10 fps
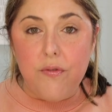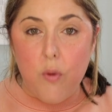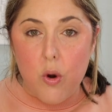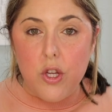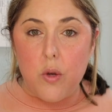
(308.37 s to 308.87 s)

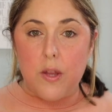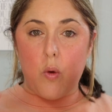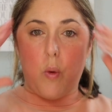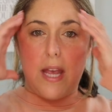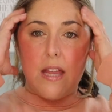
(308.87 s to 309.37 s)
for you. And the
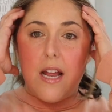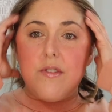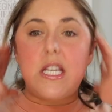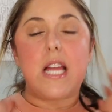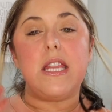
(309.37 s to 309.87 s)
way that
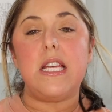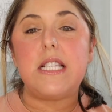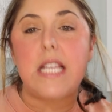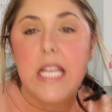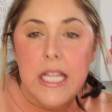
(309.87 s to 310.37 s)
I've done
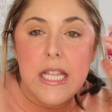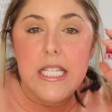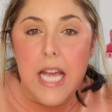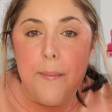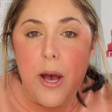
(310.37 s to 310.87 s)
this in the
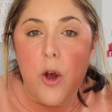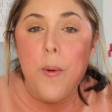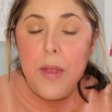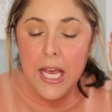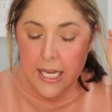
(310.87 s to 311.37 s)
demo
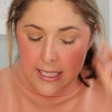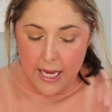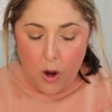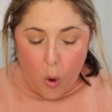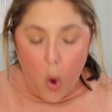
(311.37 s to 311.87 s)
is
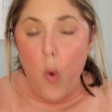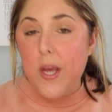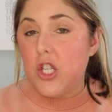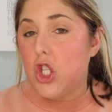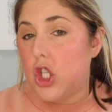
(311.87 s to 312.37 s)
I
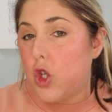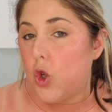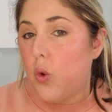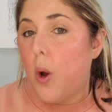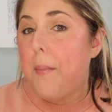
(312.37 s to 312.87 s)
always
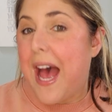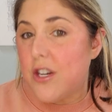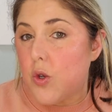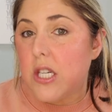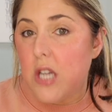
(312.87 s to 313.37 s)
do
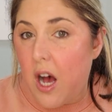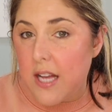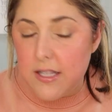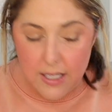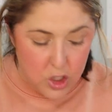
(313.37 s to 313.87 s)
Patrick
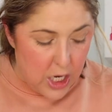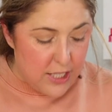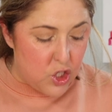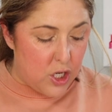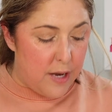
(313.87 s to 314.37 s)
Ta's
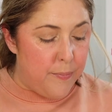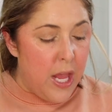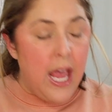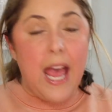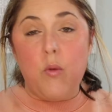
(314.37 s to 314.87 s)
suggestion.
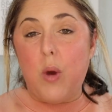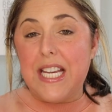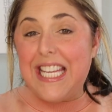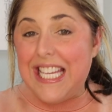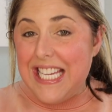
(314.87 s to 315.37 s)
And what
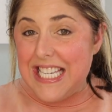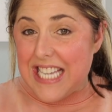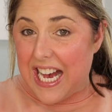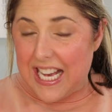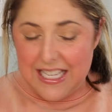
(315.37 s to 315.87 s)
he
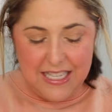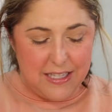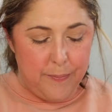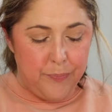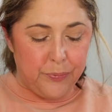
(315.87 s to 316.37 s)
does